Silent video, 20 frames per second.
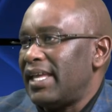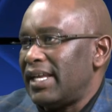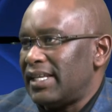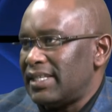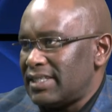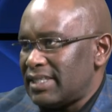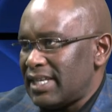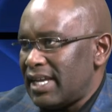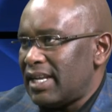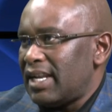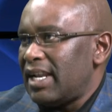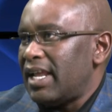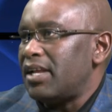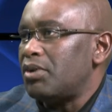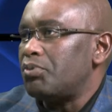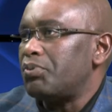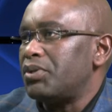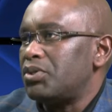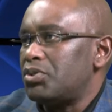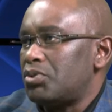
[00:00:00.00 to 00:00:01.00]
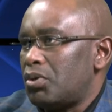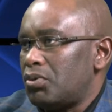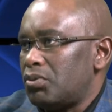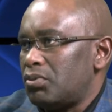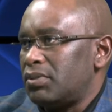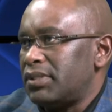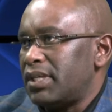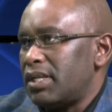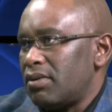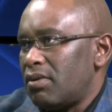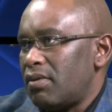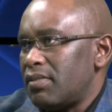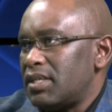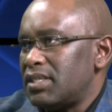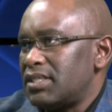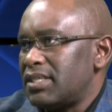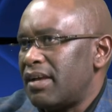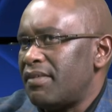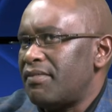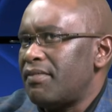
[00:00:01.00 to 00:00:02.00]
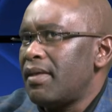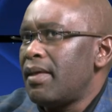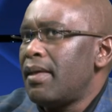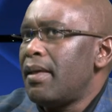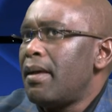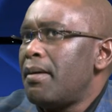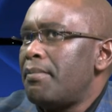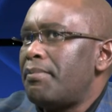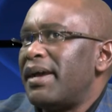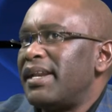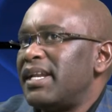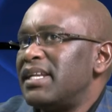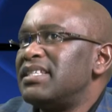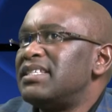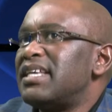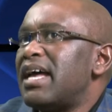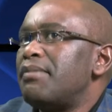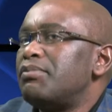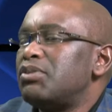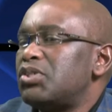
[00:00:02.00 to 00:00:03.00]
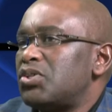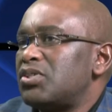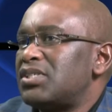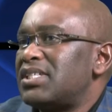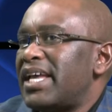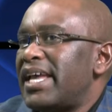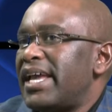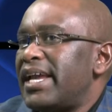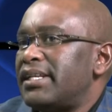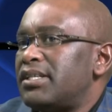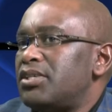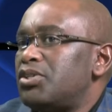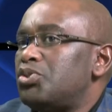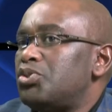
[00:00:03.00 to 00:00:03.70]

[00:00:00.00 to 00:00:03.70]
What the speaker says: Exactly, and we're told and all the stuff. But in some societies,